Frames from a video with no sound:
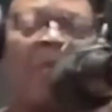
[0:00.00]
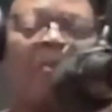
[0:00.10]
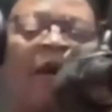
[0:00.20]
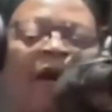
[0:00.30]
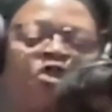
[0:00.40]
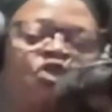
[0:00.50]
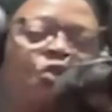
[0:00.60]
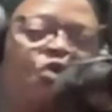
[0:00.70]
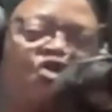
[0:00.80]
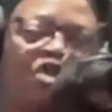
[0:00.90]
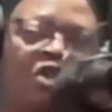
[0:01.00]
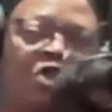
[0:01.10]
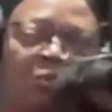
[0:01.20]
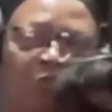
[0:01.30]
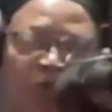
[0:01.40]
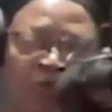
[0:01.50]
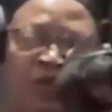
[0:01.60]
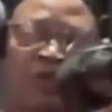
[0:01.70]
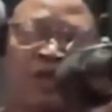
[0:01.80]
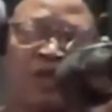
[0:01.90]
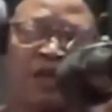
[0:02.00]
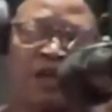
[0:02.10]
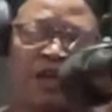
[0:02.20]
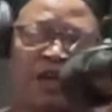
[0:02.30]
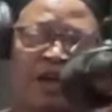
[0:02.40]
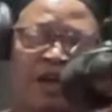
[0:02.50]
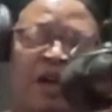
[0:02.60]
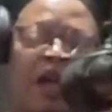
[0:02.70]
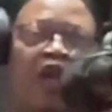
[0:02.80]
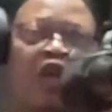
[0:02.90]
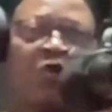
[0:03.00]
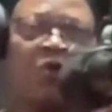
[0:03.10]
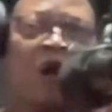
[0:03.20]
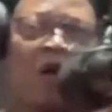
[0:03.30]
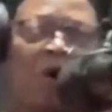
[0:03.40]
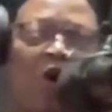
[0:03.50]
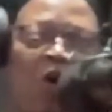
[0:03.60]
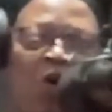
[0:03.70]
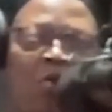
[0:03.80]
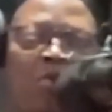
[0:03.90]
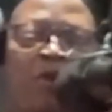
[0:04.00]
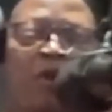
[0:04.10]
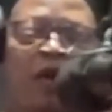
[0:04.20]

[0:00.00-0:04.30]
Plus your transport. You come home,